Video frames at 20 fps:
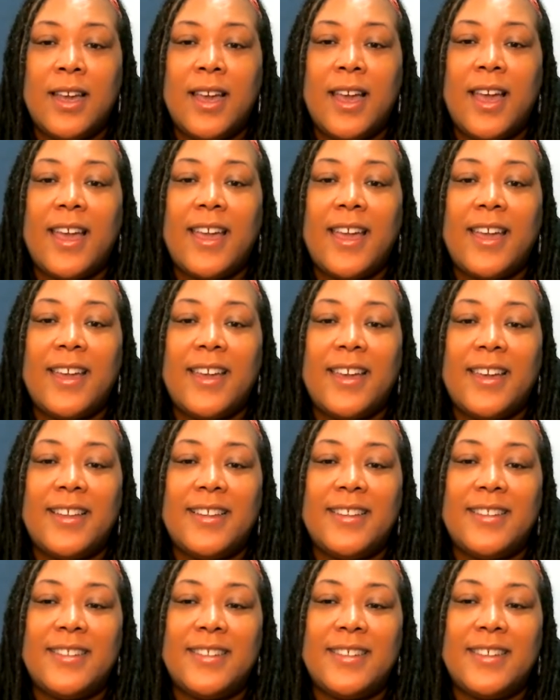
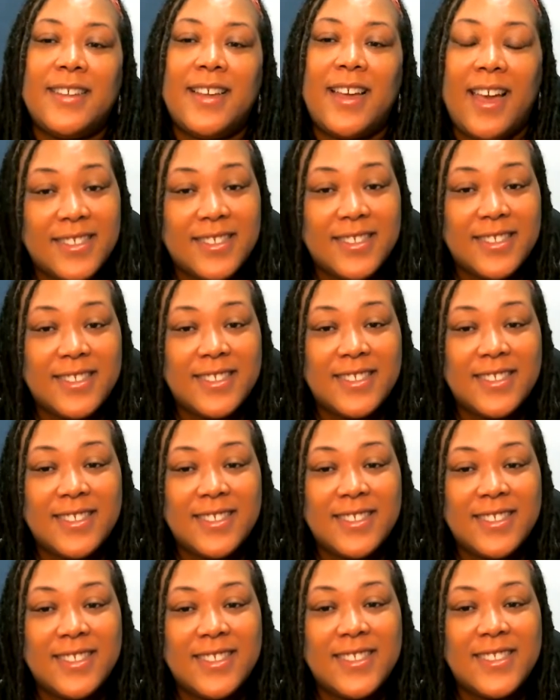And S
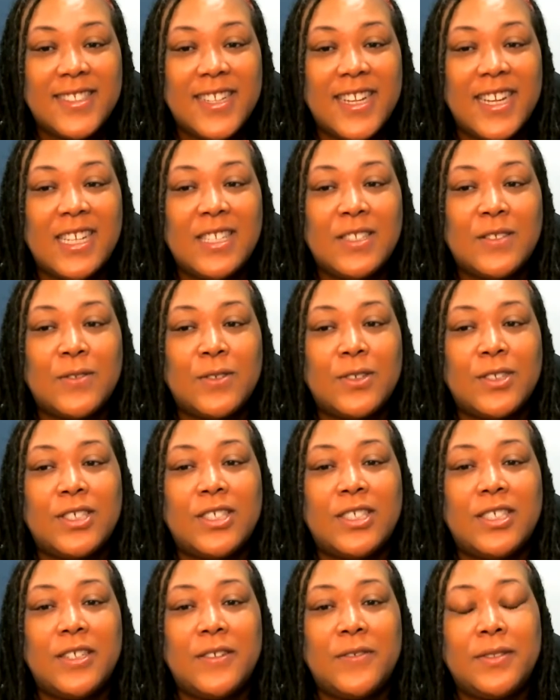stands for
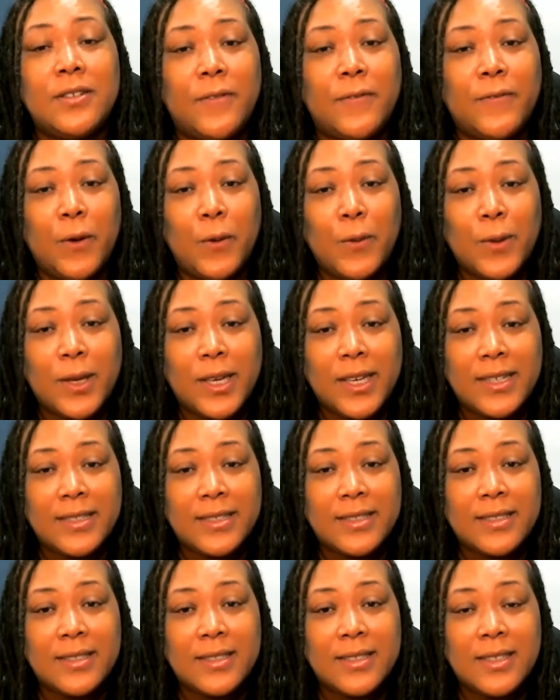shifting your
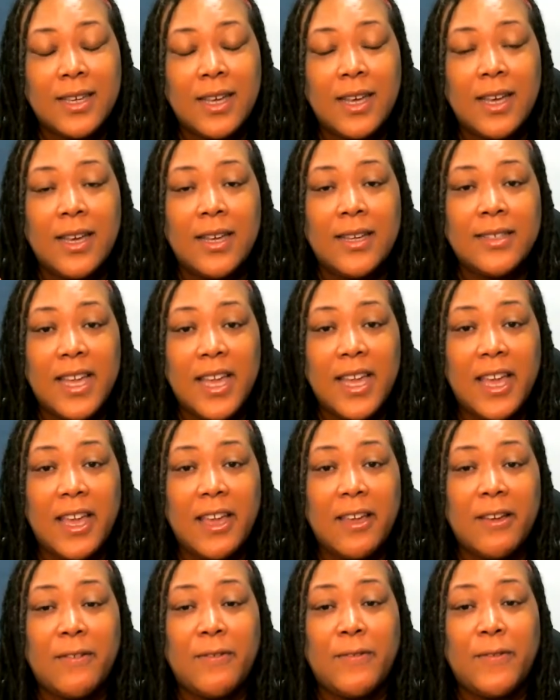focus,
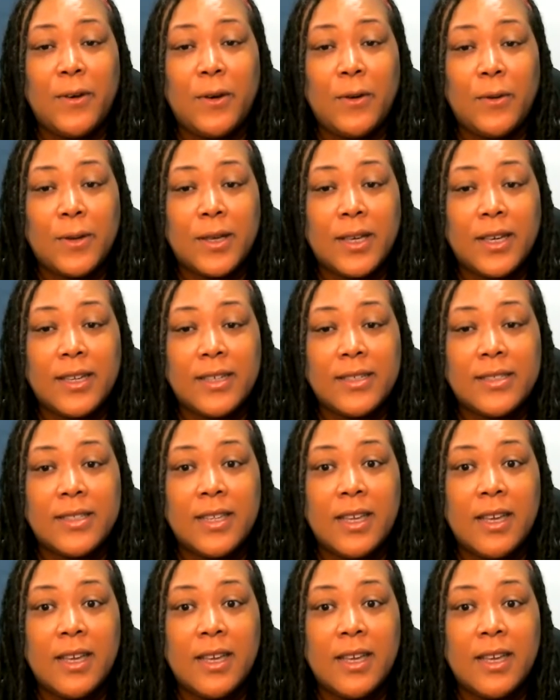staying focused.